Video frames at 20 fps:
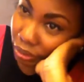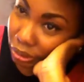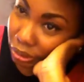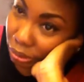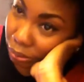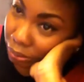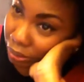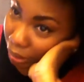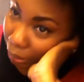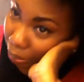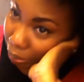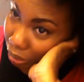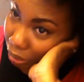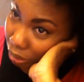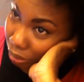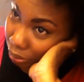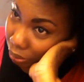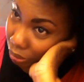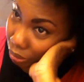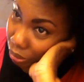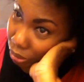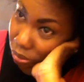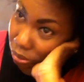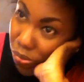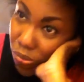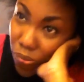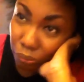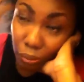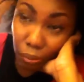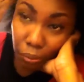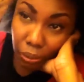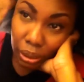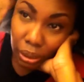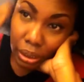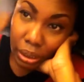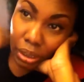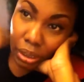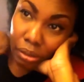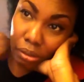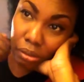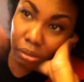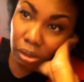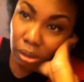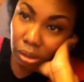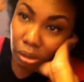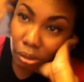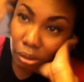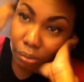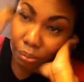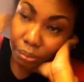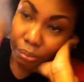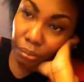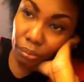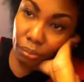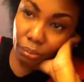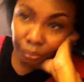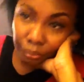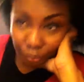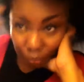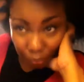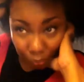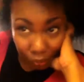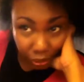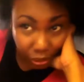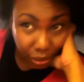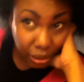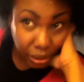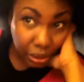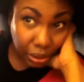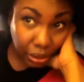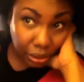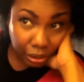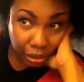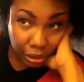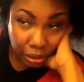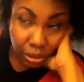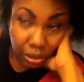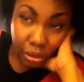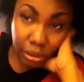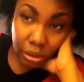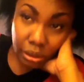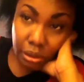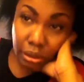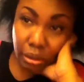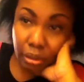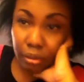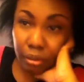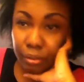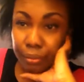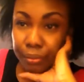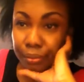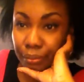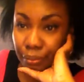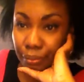some type of updo for right now. Um, yeah, so